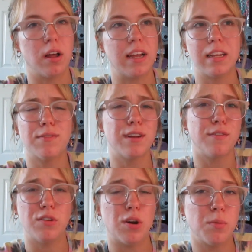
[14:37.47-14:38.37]
And even
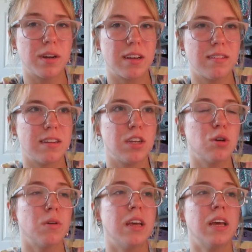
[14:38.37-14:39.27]
if you don't want to continue,